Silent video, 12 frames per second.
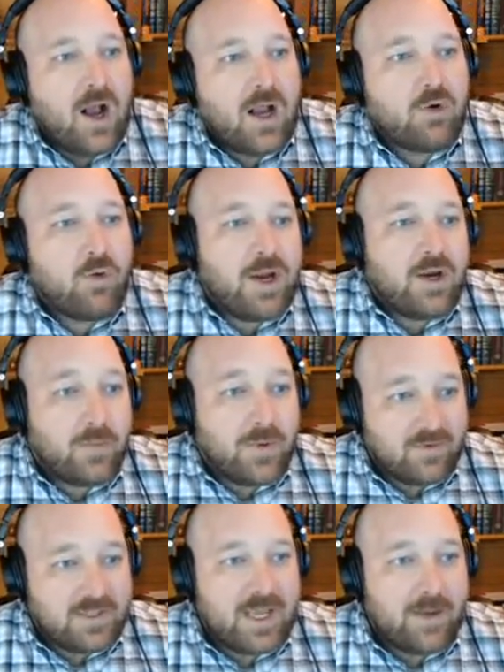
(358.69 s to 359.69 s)
create your
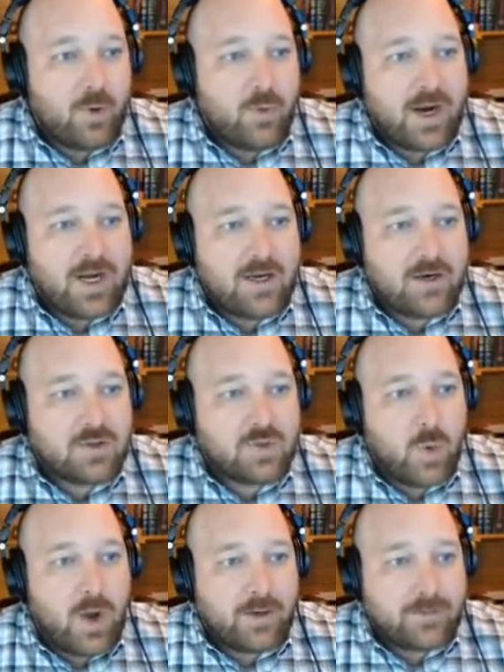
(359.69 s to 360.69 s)
pivot table right here as
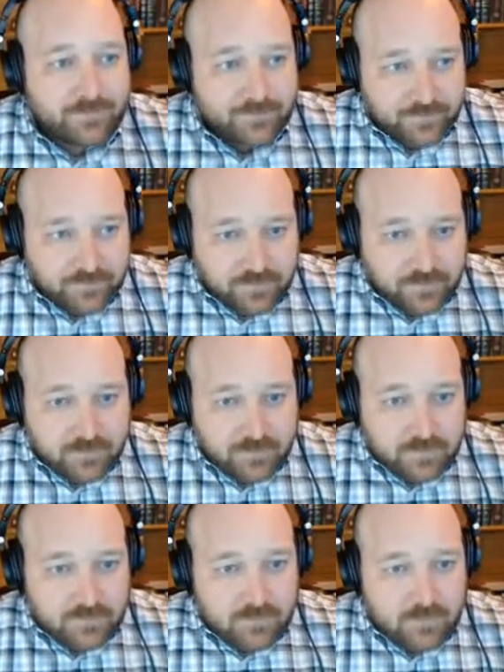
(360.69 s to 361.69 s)
well.
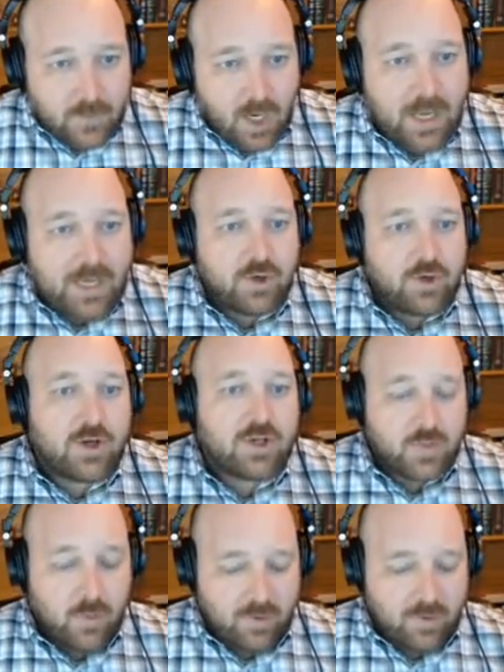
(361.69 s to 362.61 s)
And you'll notice when we